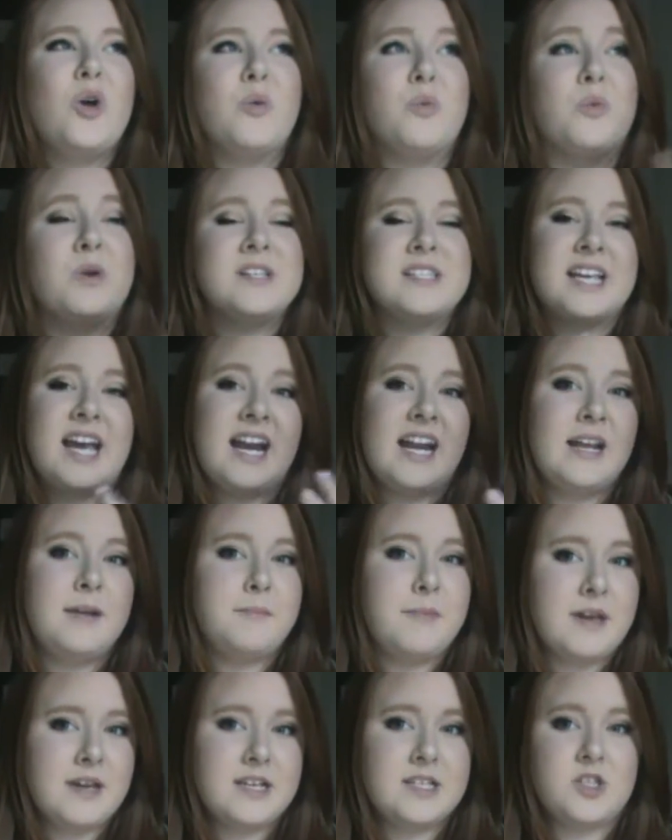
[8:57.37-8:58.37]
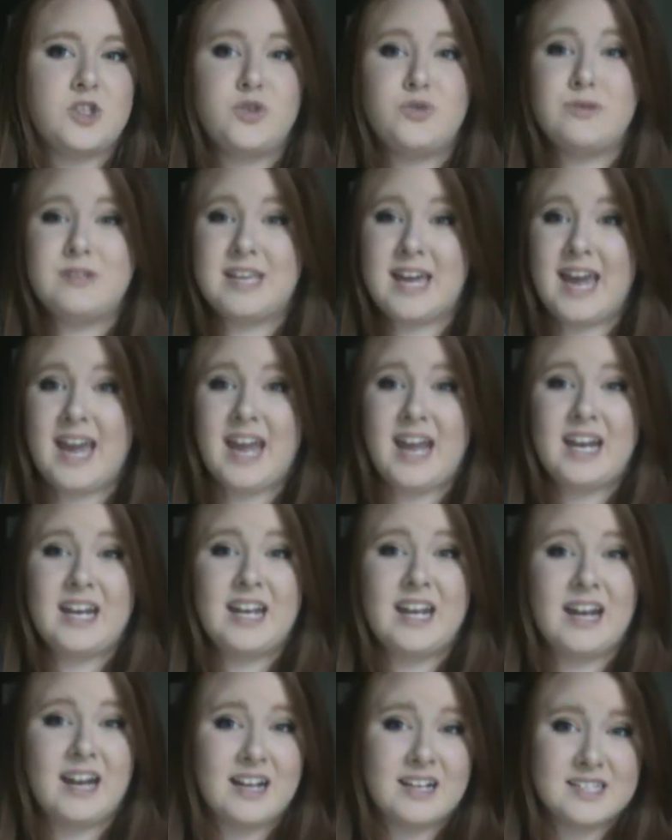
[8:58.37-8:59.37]
was that it makes you gain
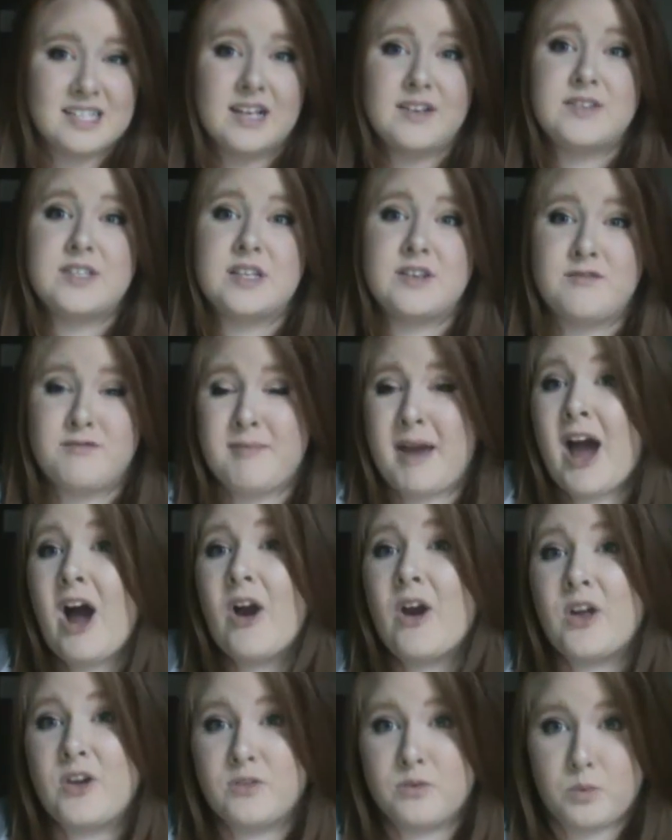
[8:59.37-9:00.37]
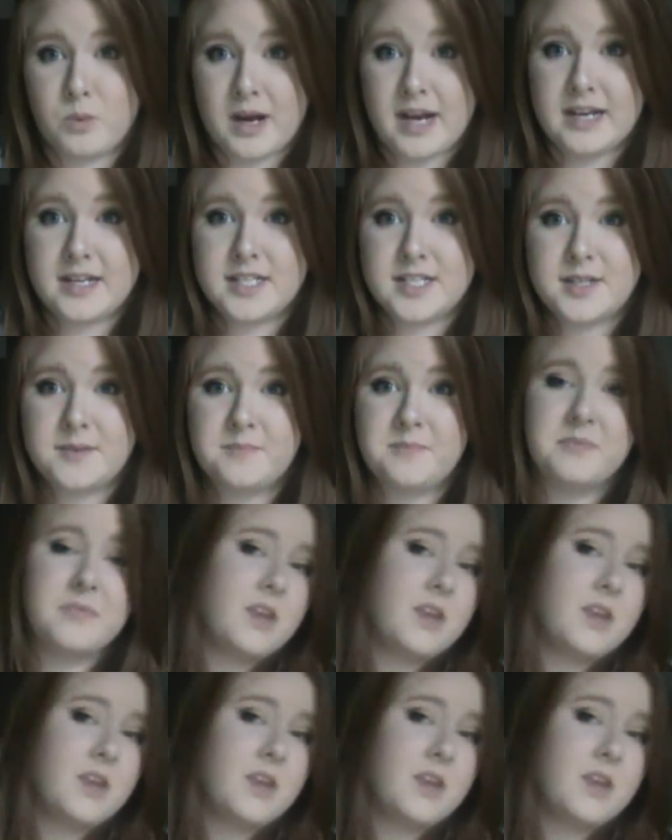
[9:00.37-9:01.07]
an excessive amount of weight.